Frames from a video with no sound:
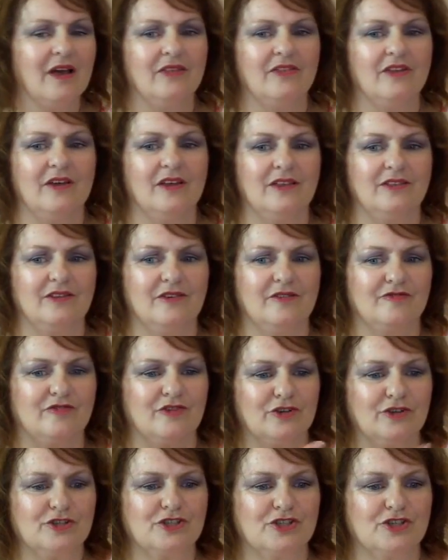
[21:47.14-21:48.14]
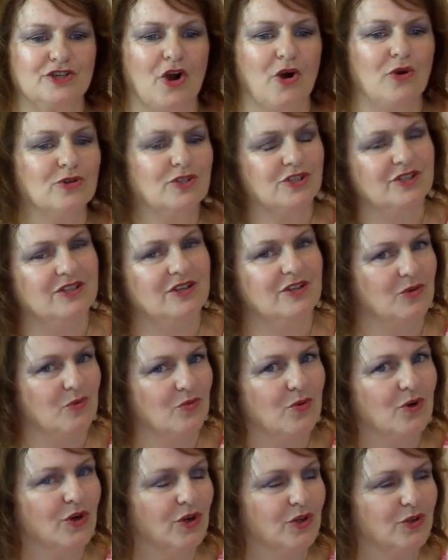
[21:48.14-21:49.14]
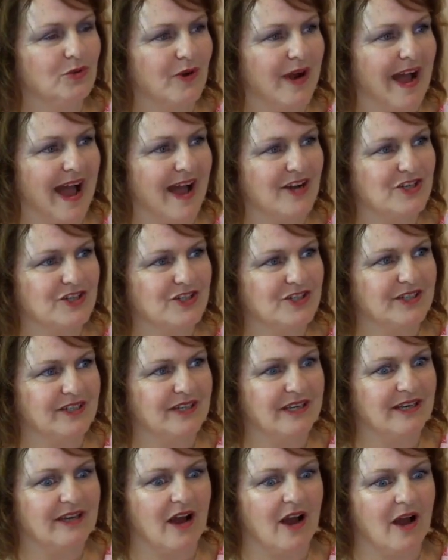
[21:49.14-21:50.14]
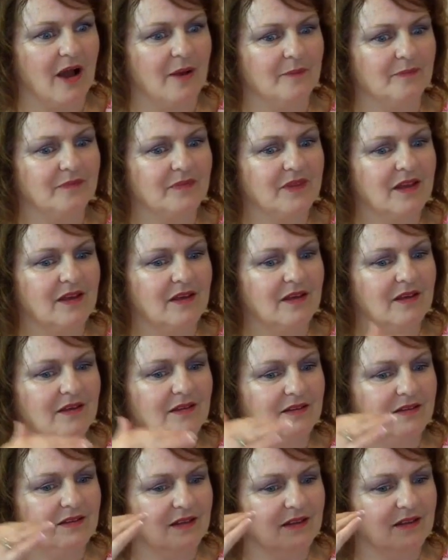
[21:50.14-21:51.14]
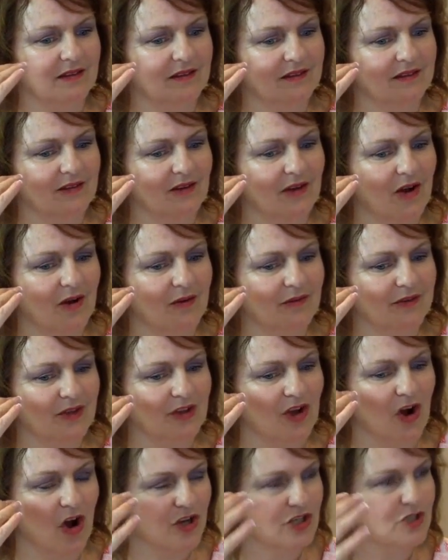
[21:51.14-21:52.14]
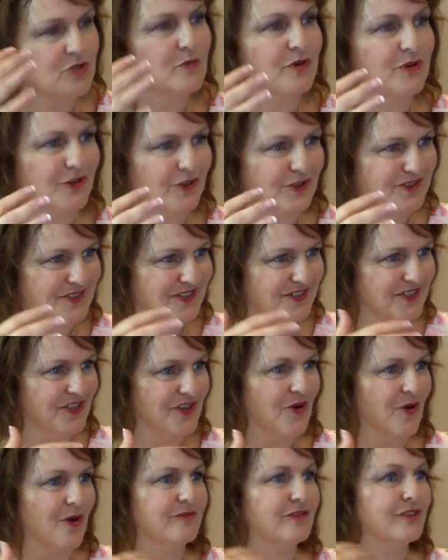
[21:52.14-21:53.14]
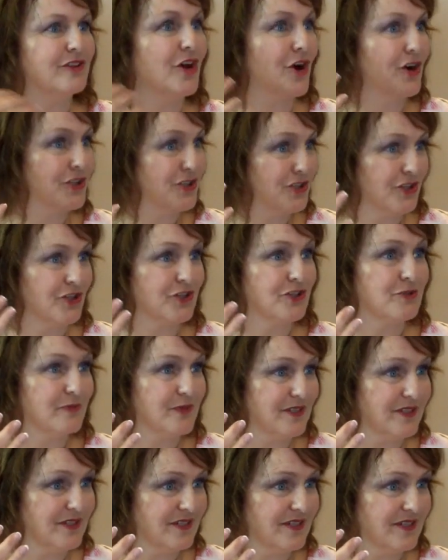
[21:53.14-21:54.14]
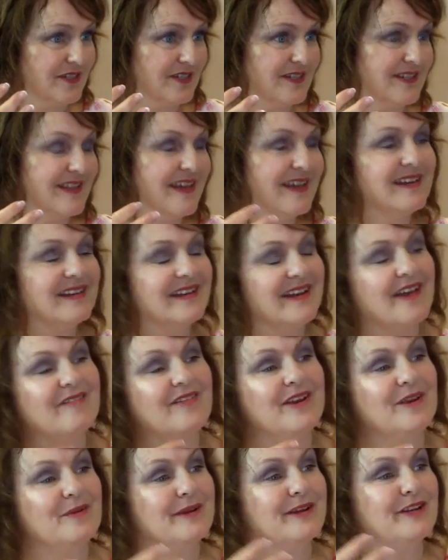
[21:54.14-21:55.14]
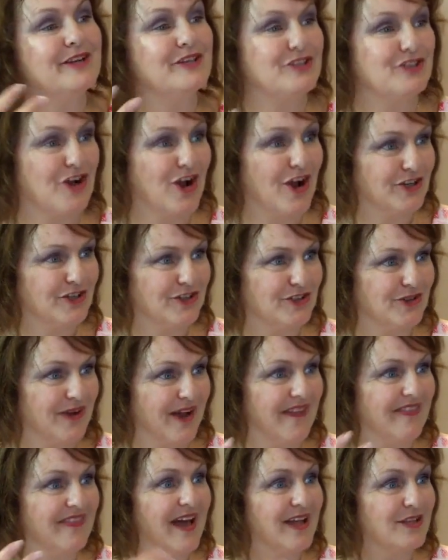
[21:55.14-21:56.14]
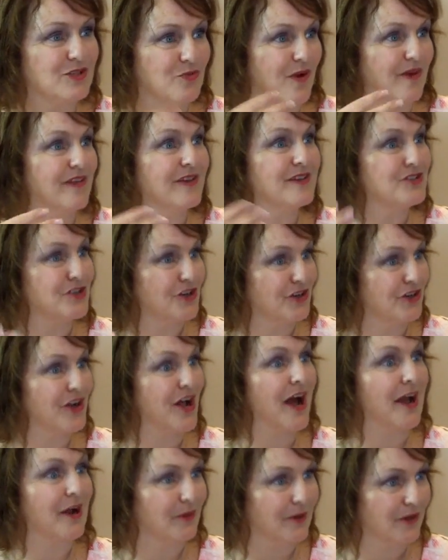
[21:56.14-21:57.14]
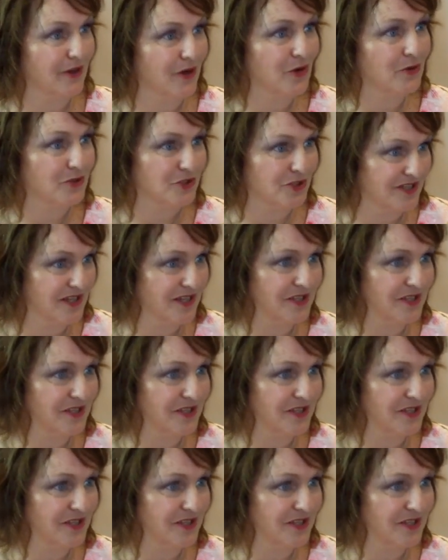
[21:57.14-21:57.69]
The first coaches in the world were actually the entrepreneurs, of large businesses. They didn't have anybody to talk to, and that's why they started hiring coaches.